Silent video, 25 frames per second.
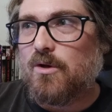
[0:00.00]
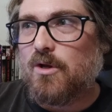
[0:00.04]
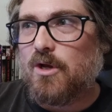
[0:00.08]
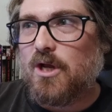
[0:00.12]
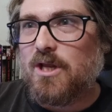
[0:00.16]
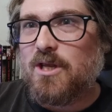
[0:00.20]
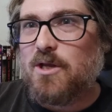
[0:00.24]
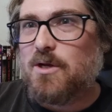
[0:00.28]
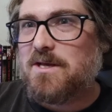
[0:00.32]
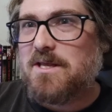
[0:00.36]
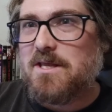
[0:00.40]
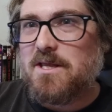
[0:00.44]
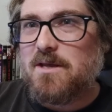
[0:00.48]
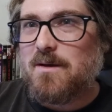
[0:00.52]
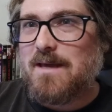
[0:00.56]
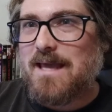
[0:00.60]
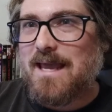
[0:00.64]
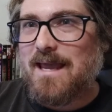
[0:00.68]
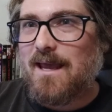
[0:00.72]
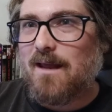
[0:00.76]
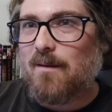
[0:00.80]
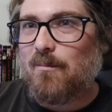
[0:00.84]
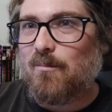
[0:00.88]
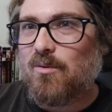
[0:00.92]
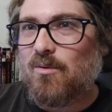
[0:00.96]
you
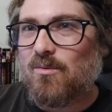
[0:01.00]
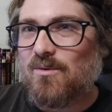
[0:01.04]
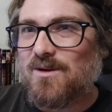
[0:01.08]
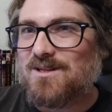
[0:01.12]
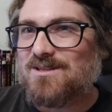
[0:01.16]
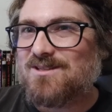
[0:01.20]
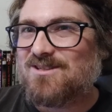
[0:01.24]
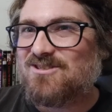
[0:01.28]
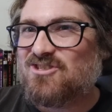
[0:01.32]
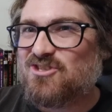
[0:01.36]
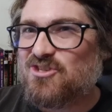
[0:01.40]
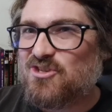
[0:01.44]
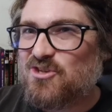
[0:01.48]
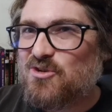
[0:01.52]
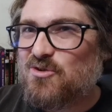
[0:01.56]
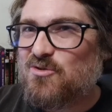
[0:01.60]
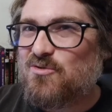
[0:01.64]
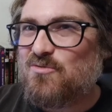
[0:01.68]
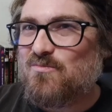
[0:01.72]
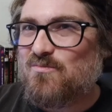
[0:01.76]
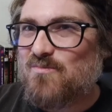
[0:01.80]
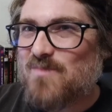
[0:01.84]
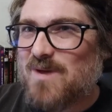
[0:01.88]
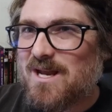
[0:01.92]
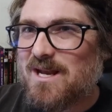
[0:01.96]
can't point to
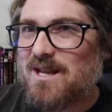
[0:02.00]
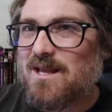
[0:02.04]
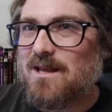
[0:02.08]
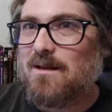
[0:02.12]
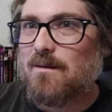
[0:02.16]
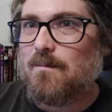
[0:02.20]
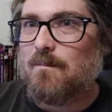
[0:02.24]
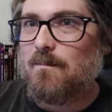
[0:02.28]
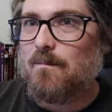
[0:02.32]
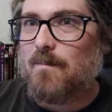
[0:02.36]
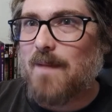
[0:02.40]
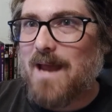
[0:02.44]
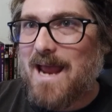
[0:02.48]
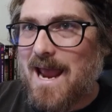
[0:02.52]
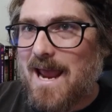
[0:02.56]
too many